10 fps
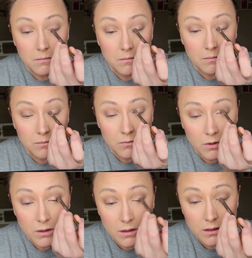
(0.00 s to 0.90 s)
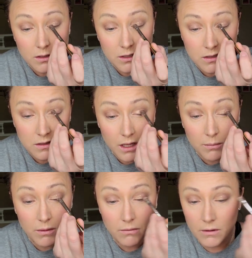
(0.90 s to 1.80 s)
I'm trying to just keep
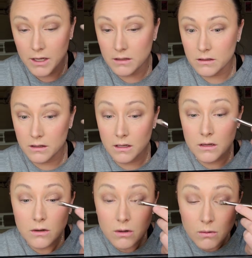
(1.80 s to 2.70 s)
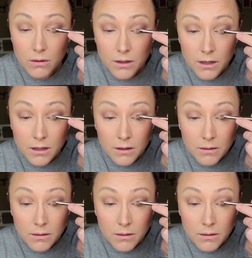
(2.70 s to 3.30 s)
it right to the inner corner.